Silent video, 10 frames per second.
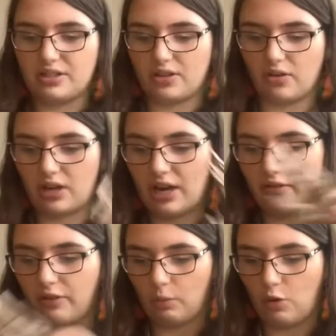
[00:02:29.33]
all cut
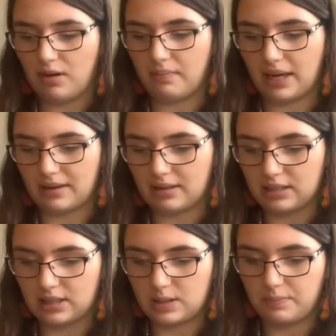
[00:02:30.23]
from one big
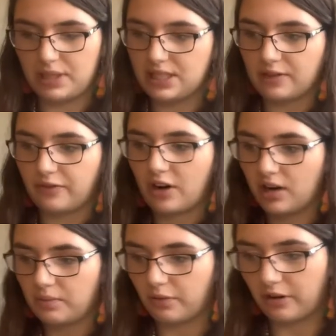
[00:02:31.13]
piece of
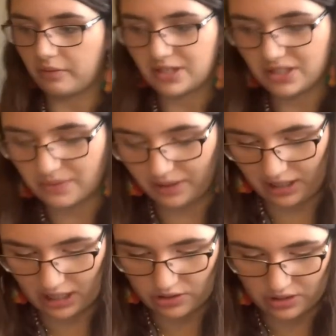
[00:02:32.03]
cardboard, which is really
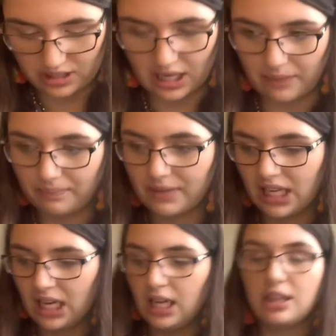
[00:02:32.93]
interesting.
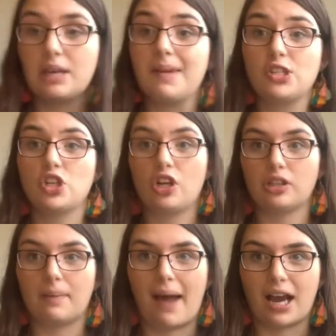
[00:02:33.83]
They mention on
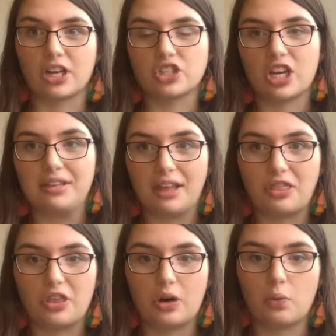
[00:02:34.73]
their packaging that
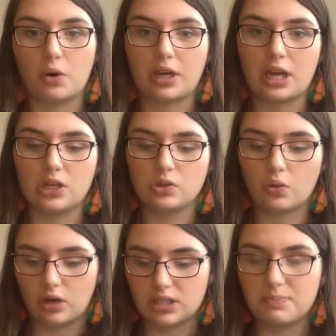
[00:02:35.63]
they're working
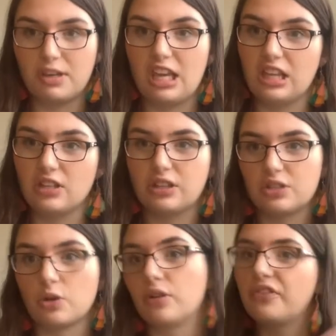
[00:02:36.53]
towards being the
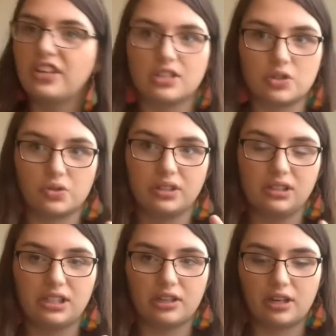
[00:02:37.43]
sort of industry
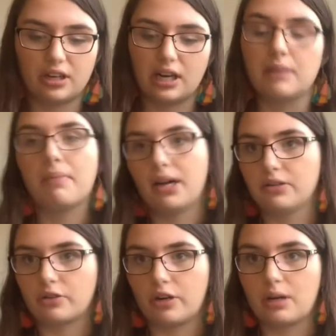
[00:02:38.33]
leader in
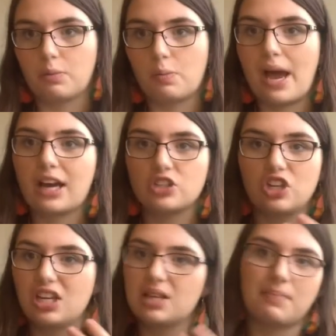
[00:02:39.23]
biodegradable
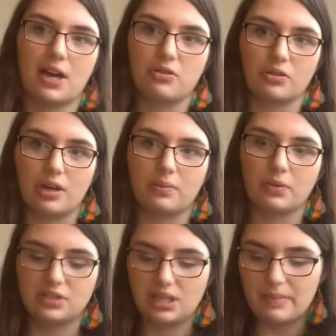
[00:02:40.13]
packaging and biodegradable
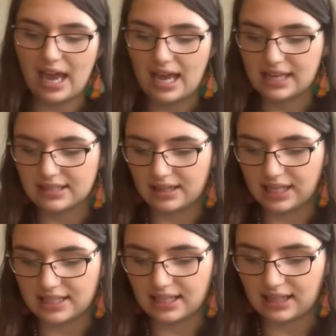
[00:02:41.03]
tea bags and
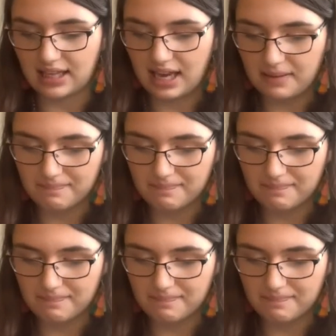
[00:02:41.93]
things like that.